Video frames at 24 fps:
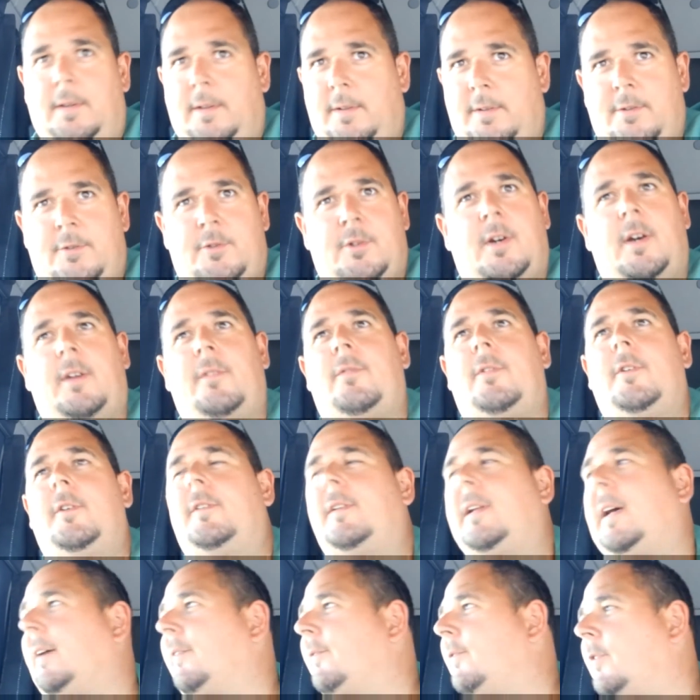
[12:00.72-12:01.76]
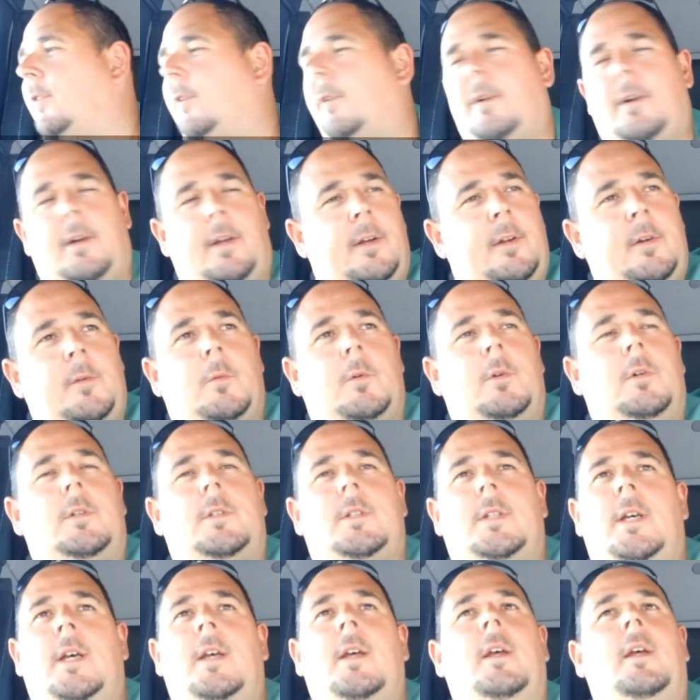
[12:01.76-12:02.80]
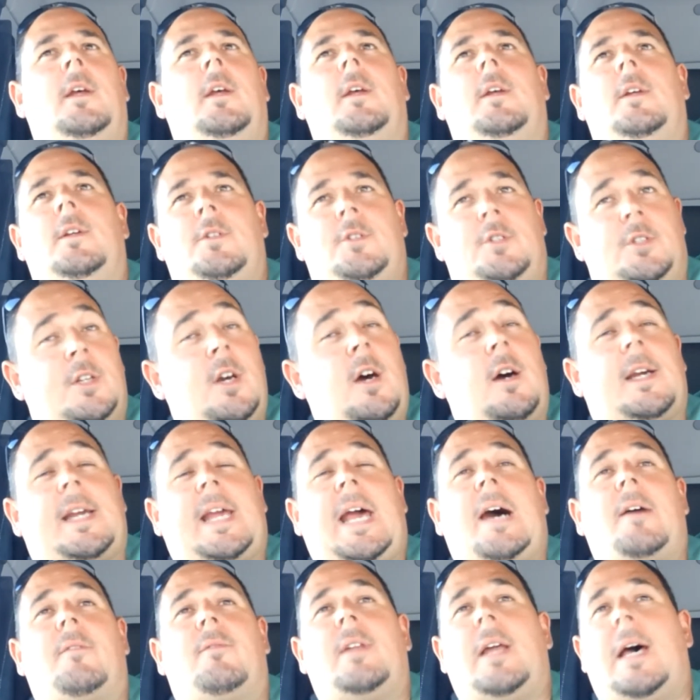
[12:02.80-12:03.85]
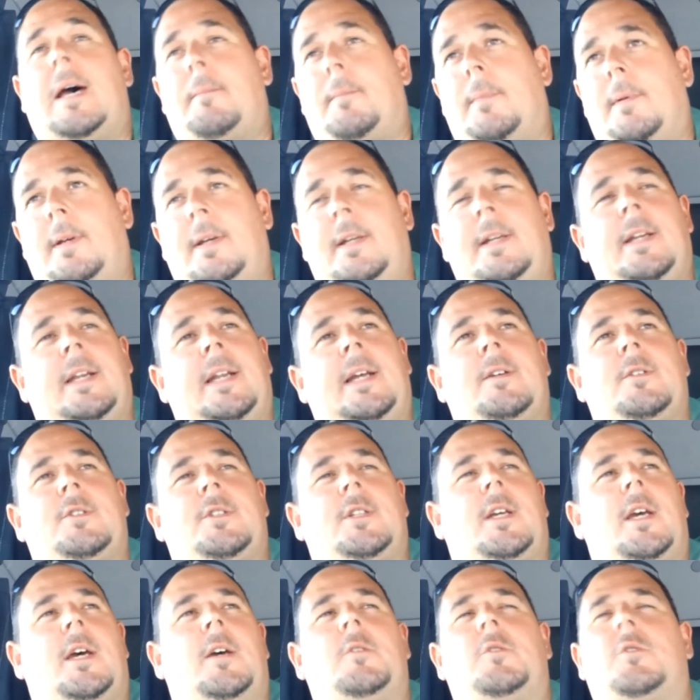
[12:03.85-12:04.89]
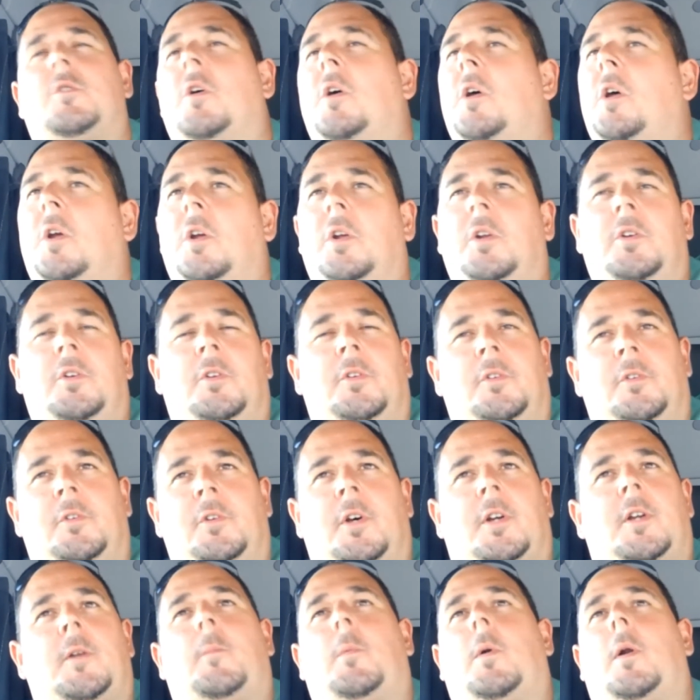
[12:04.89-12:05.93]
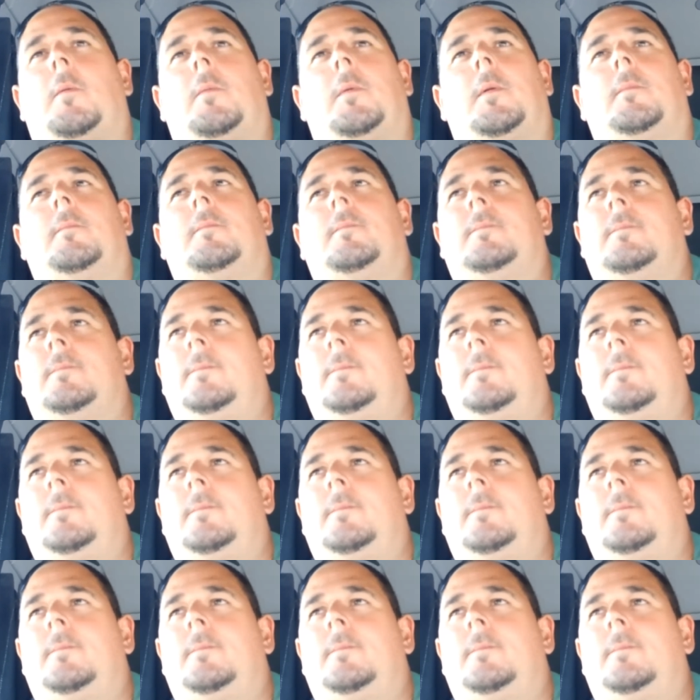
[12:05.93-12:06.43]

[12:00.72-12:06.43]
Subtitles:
a load of dry food down for her, a load of water. She's got a cat flap, in and out she goes. Not a problem.